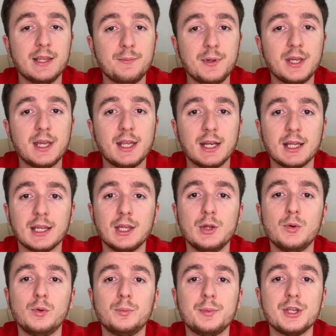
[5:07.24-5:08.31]
the beginning, you
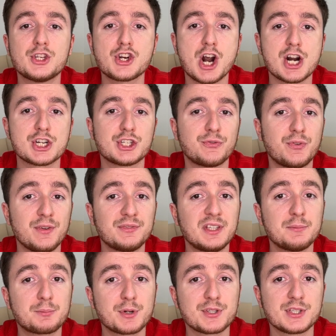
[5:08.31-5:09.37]
will be charged
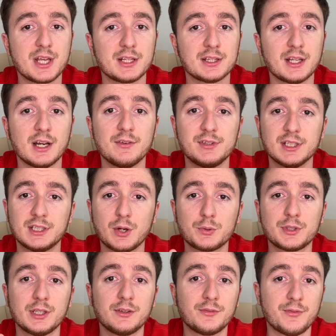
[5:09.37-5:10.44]
15% of the
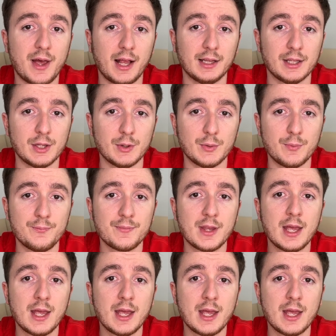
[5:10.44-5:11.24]
total value,